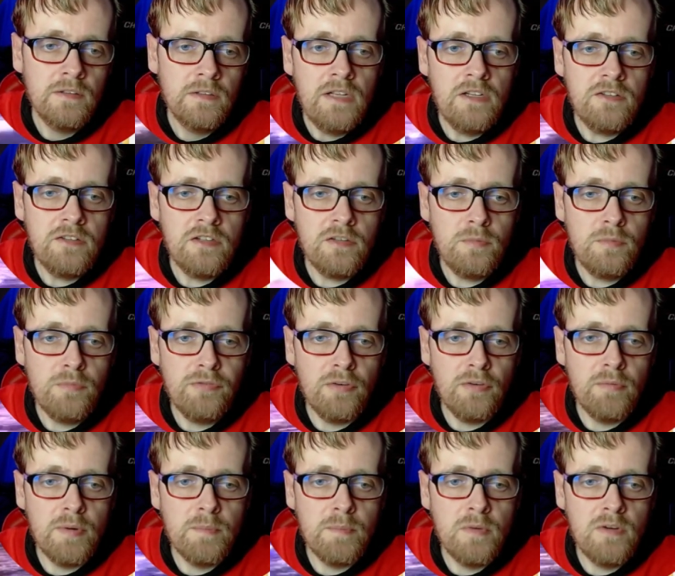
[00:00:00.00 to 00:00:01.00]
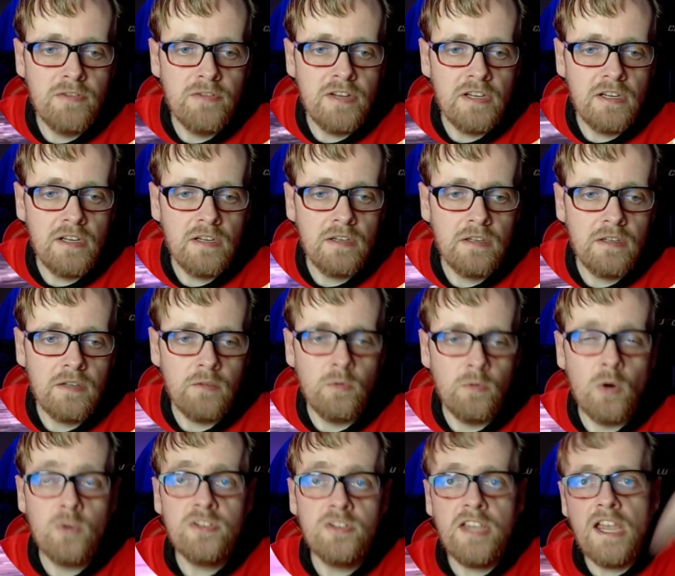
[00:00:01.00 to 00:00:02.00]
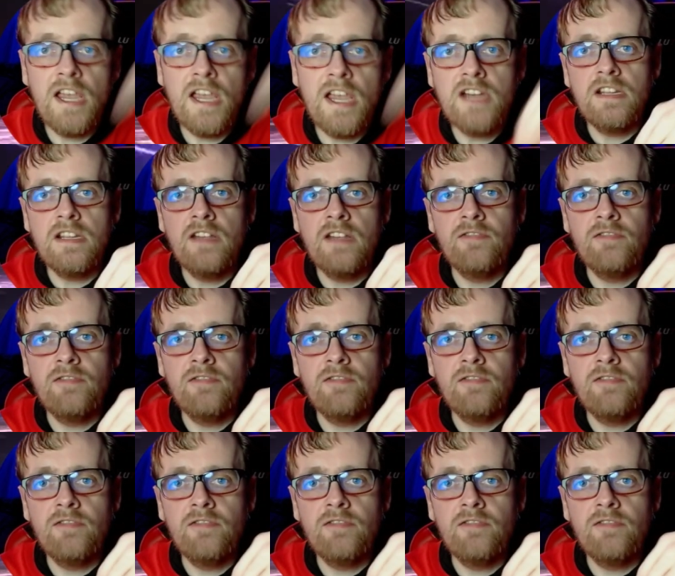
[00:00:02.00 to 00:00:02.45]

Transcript: And this is for removing rotation